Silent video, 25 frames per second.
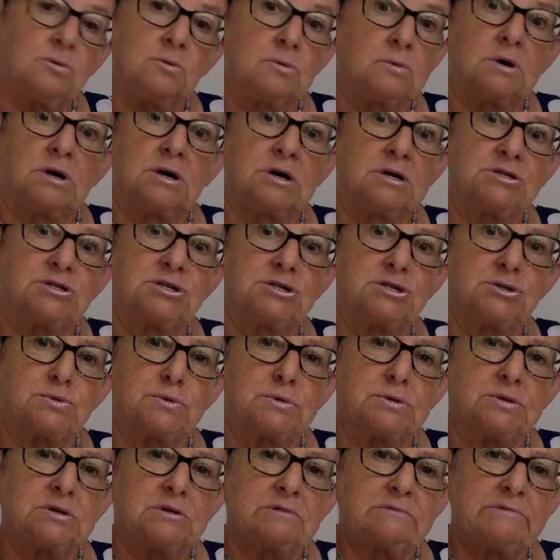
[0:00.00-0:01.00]
I just
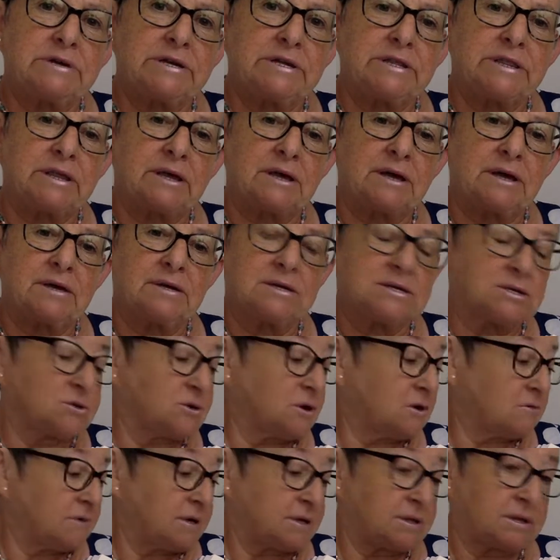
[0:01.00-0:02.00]
want to read that. So
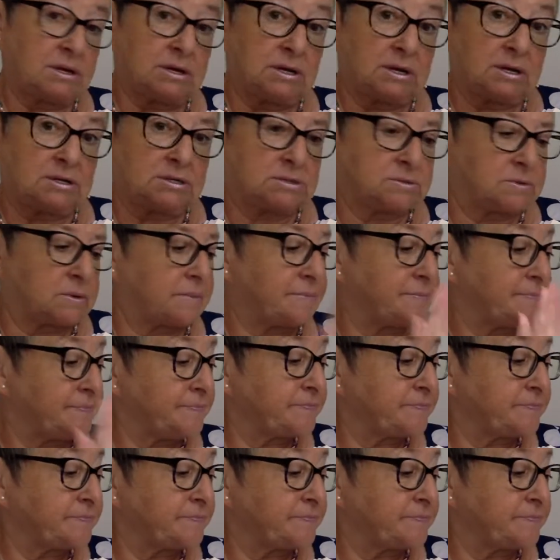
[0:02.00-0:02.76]
I read the last one.